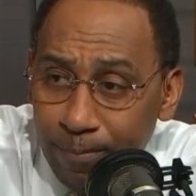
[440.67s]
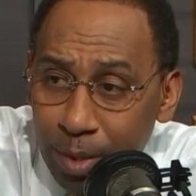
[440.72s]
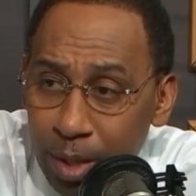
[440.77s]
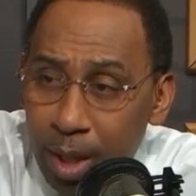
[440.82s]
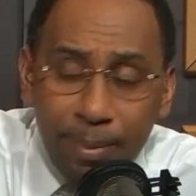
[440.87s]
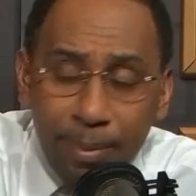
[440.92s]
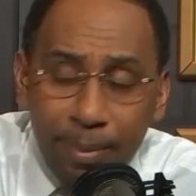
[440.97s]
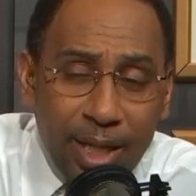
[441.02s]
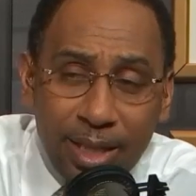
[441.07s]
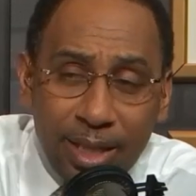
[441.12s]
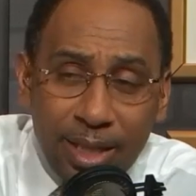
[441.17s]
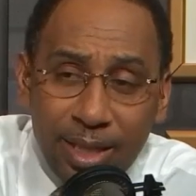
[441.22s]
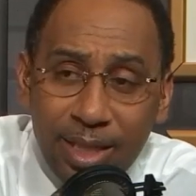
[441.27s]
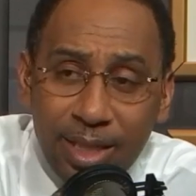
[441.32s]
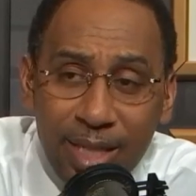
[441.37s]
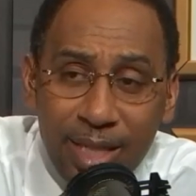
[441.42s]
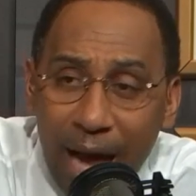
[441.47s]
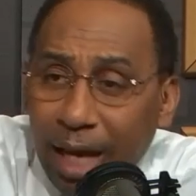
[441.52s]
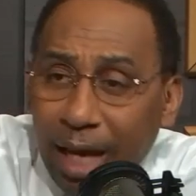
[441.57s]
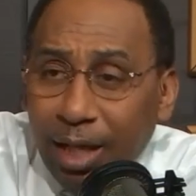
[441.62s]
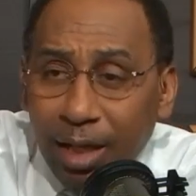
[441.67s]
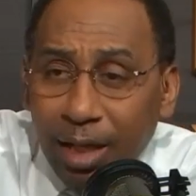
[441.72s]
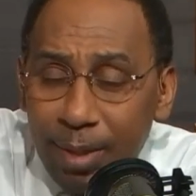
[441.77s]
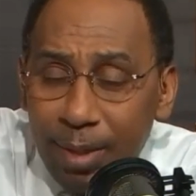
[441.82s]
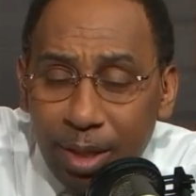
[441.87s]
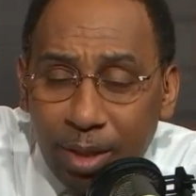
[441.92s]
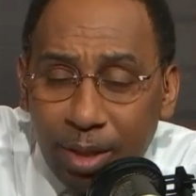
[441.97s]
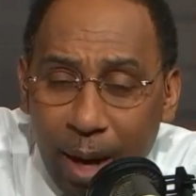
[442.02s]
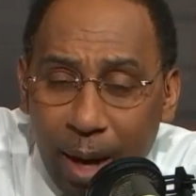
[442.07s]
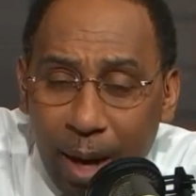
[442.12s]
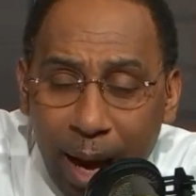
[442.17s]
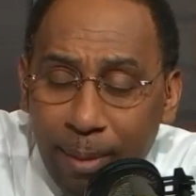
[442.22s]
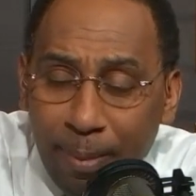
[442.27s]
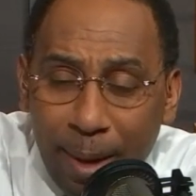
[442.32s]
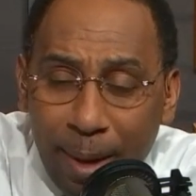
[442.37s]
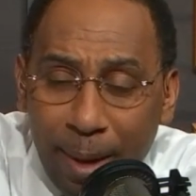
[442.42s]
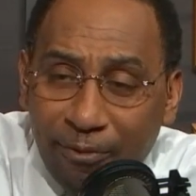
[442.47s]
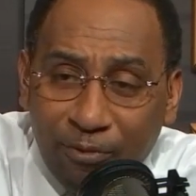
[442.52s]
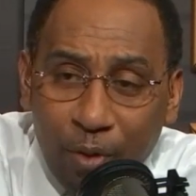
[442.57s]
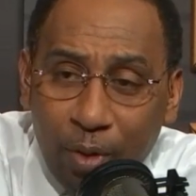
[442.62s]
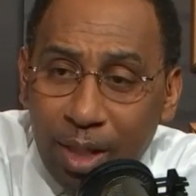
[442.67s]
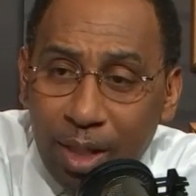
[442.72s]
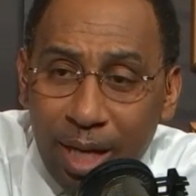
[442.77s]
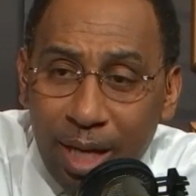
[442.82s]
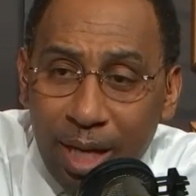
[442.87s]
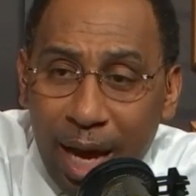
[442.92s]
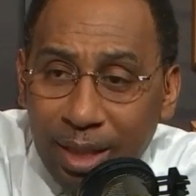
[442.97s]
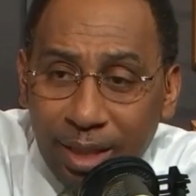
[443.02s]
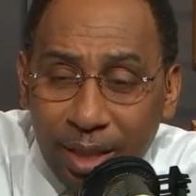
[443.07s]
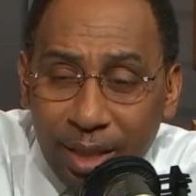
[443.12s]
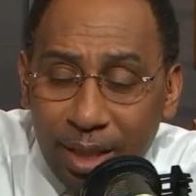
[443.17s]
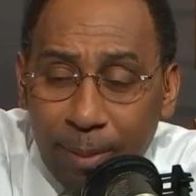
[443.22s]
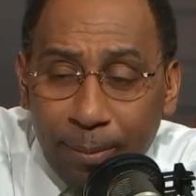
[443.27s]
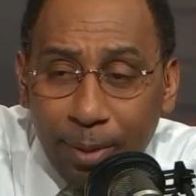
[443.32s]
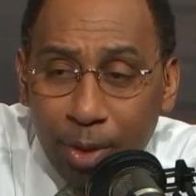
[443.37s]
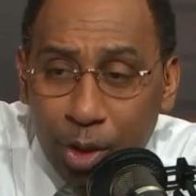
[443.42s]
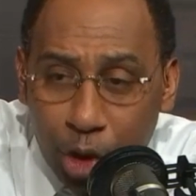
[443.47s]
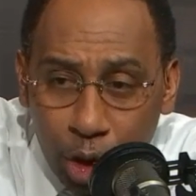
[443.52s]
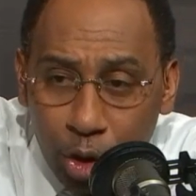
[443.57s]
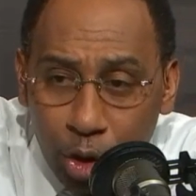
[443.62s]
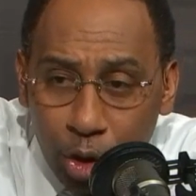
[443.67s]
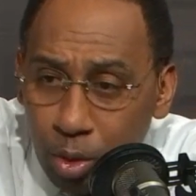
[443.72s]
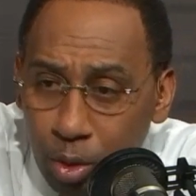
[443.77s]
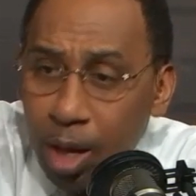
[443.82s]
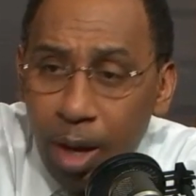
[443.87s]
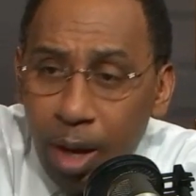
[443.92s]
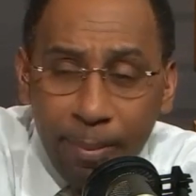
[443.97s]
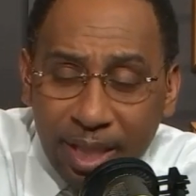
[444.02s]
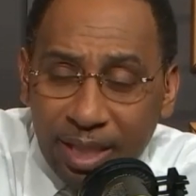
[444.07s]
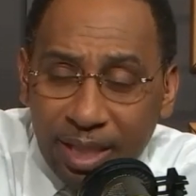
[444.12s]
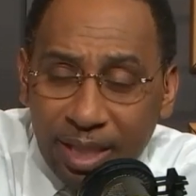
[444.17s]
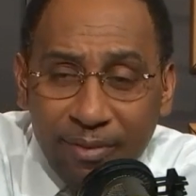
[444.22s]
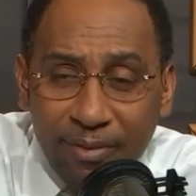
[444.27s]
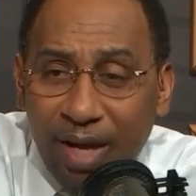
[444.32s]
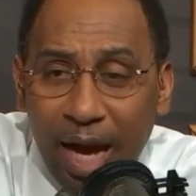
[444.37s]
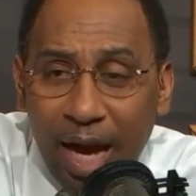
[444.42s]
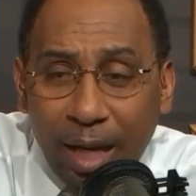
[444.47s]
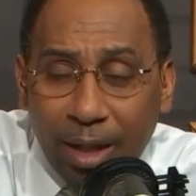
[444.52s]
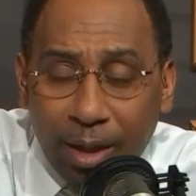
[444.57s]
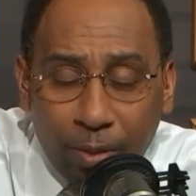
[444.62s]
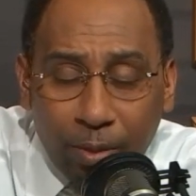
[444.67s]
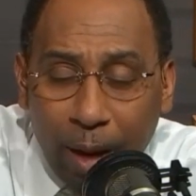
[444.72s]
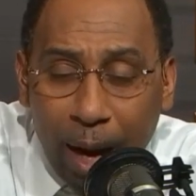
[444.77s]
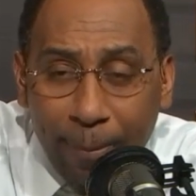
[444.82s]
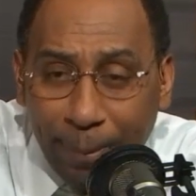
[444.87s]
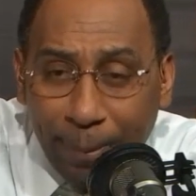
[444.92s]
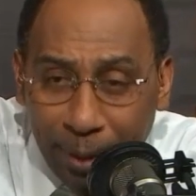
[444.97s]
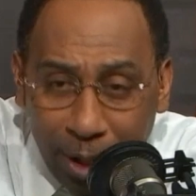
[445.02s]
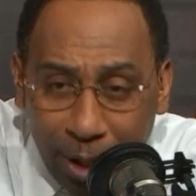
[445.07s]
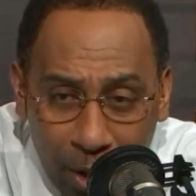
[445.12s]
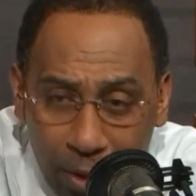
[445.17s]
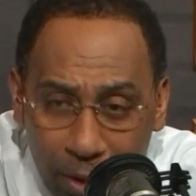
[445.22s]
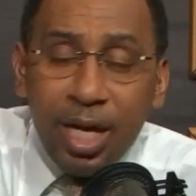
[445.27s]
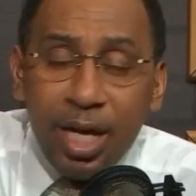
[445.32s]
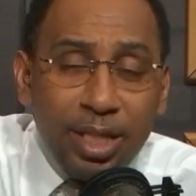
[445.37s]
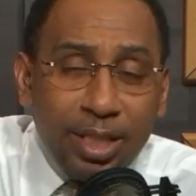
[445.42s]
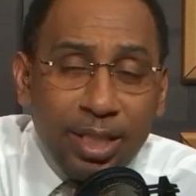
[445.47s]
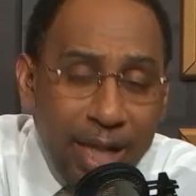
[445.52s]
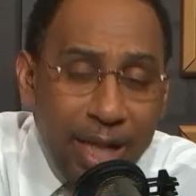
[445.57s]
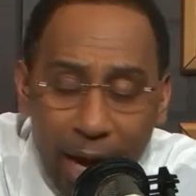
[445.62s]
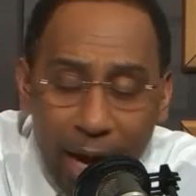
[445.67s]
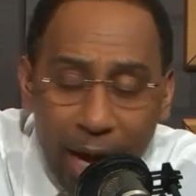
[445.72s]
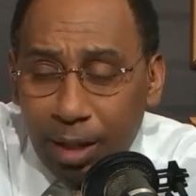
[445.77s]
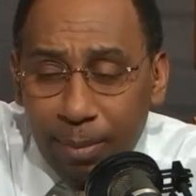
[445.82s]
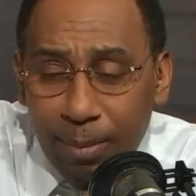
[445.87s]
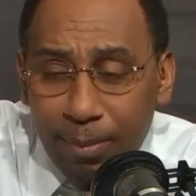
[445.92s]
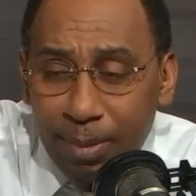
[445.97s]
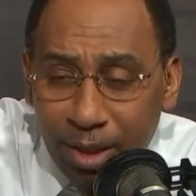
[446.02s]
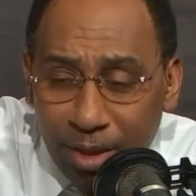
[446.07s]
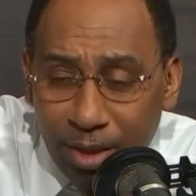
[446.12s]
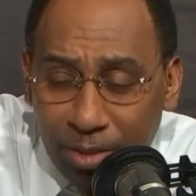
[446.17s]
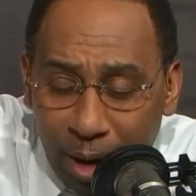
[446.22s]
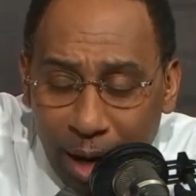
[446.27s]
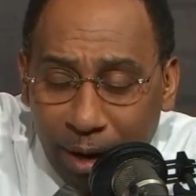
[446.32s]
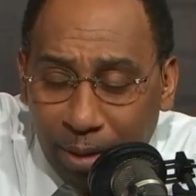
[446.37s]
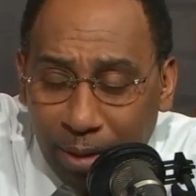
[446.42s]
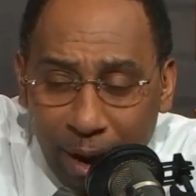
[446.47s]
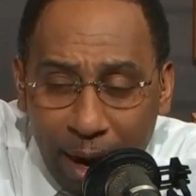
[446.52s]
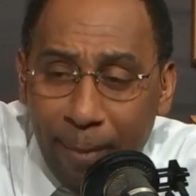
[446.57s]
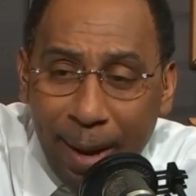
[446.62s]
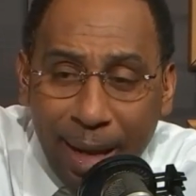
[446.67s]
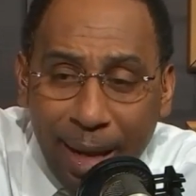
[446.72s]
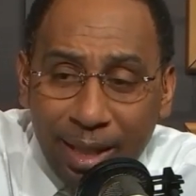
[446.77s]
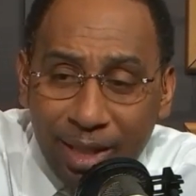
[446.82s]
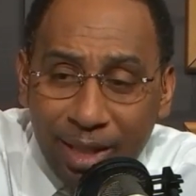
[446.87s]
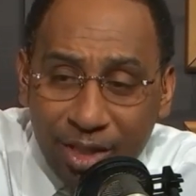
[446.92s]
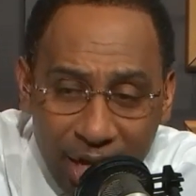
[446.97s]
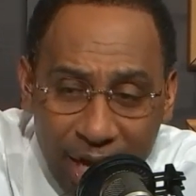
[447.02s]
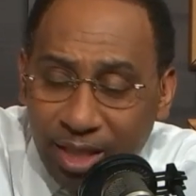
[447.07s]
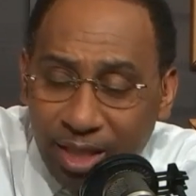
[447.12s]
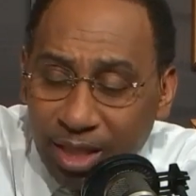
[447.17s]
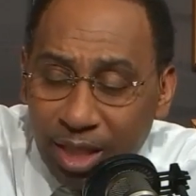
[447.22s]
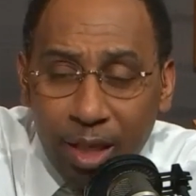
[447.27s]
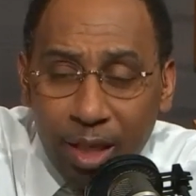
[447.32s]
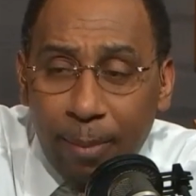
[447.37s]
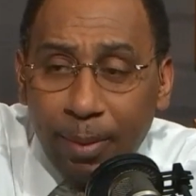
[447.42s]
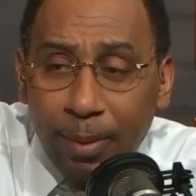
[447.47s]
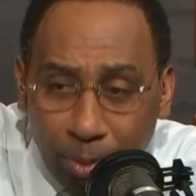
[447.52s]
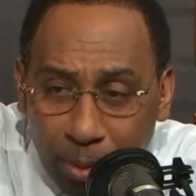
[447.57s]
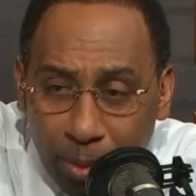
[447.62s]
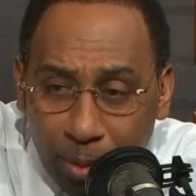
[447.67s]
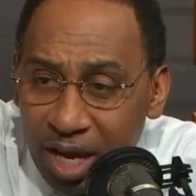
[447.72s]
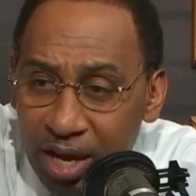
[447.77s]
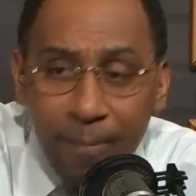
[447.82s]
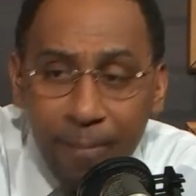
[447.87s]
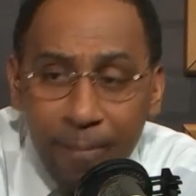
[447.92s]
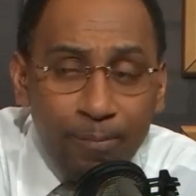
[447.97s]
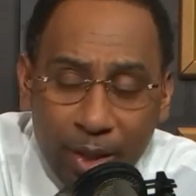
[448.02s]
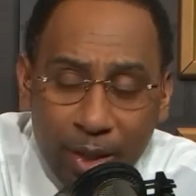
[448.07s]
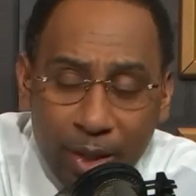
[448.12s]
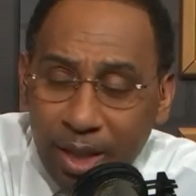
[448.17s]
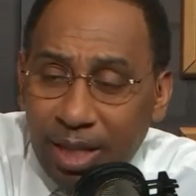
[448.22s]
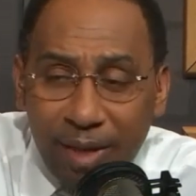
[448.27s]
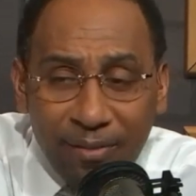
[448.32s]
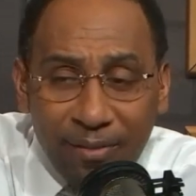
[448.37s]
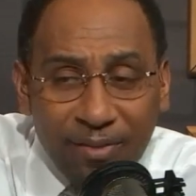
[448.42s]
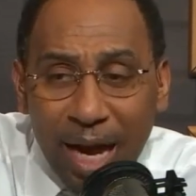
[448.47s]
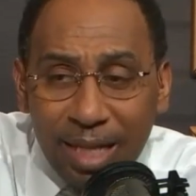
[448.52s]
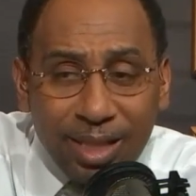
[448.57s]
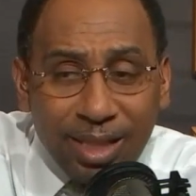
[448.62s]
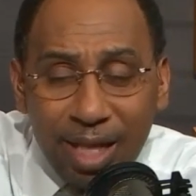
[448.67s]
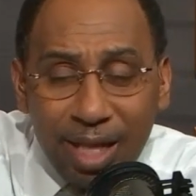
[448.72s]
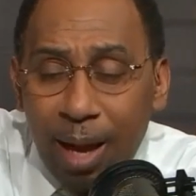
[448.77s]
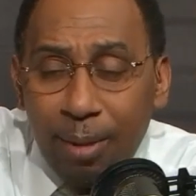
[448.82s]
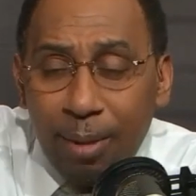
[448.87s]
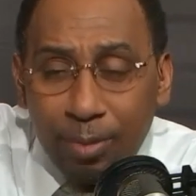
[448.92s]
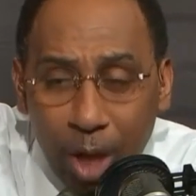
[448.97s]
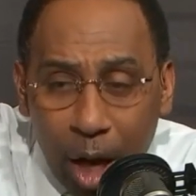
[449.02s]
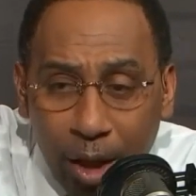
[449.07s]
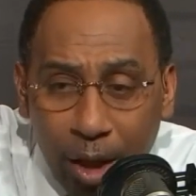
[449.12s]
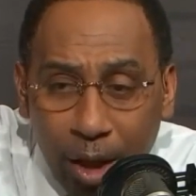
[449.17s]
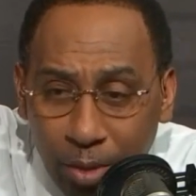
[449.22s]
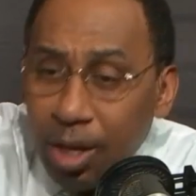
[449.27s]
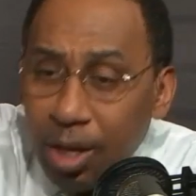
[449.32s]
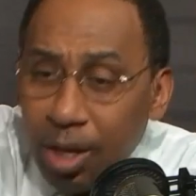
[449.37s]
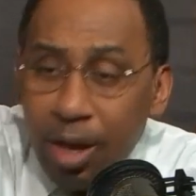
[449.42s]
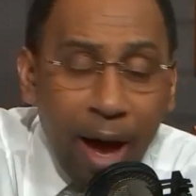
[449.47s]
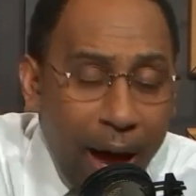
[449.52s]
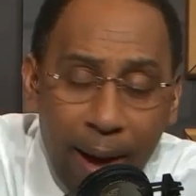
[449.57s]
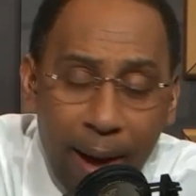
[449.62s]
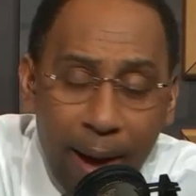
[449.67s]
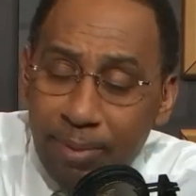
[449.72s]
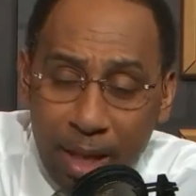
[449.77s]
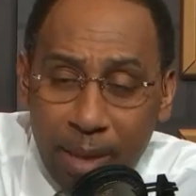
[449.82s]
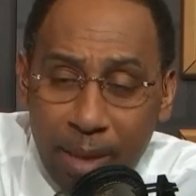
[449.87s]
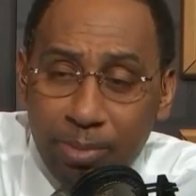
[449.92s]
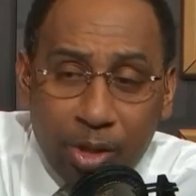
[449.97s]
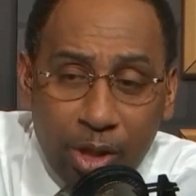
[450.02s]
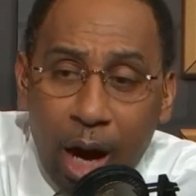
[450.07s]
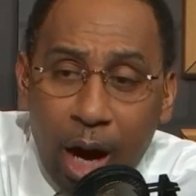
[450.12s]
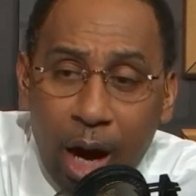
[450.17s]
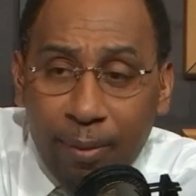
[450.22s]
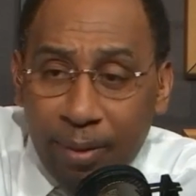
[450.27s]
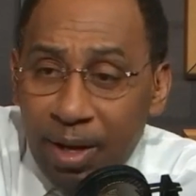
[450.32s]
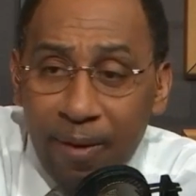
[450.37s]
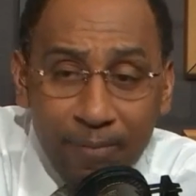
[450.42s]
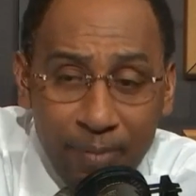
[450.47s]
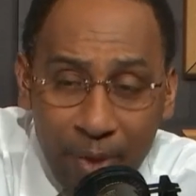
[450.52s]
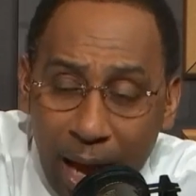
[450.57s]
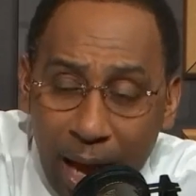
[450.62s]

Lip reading: because he's not going to be grabbed by the 49ers at number 2 because they've got Garoppolo. He's not going to be grabbed by the Jets at number 3 because they've got Sam Darnold. I'm sorry.